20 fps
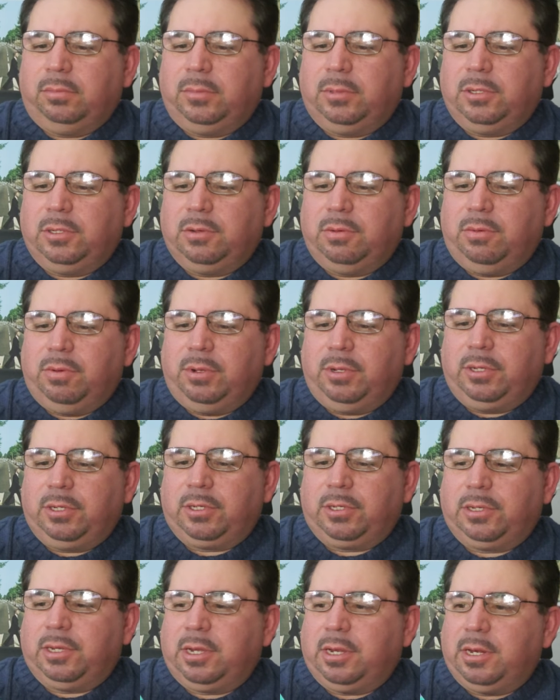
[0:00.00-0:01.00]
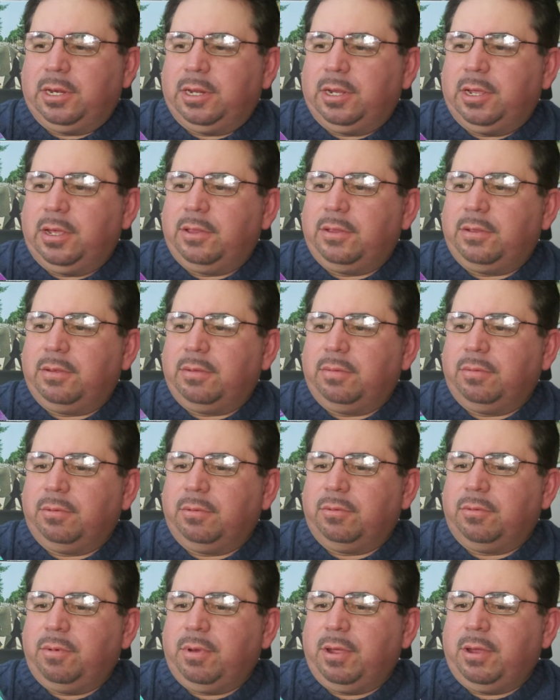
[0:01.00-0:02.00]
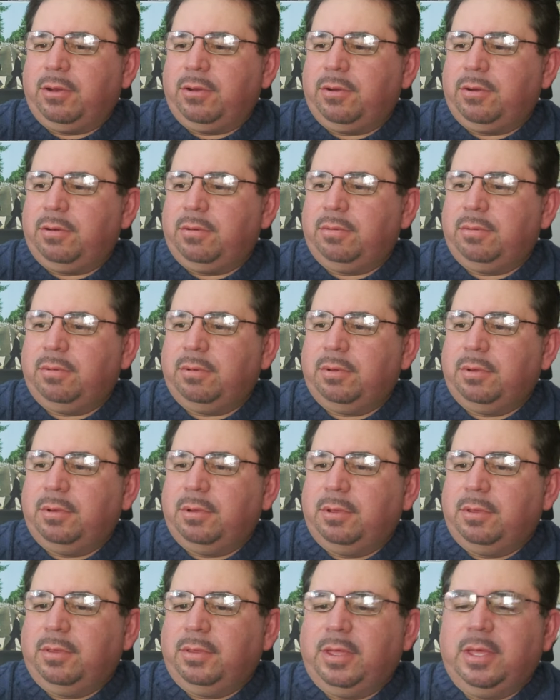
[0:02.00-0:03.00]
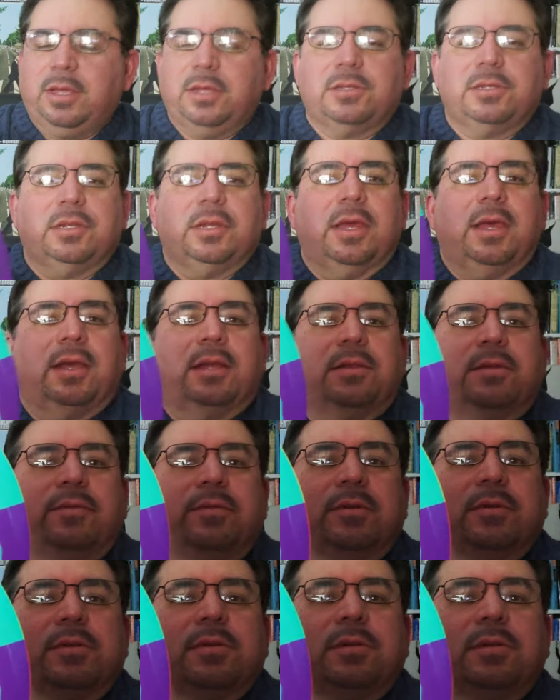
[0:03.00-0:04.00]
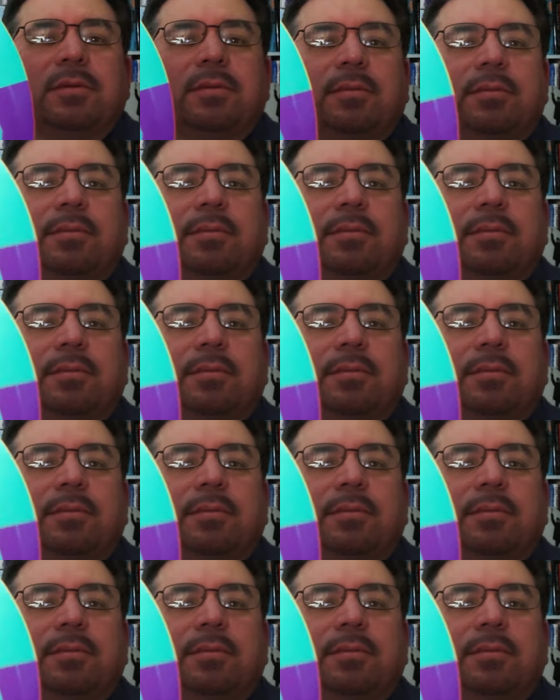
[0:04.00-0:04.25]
These are really sticking together. The writer is the activist.